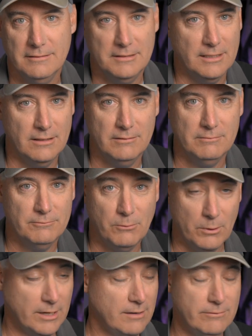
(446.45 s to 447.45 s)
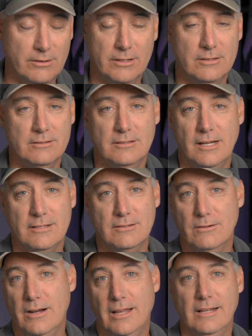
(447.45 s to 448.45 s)
You know, 4K footage cuts
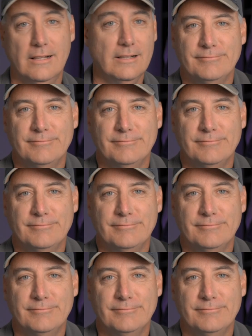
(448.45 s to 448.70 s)
great.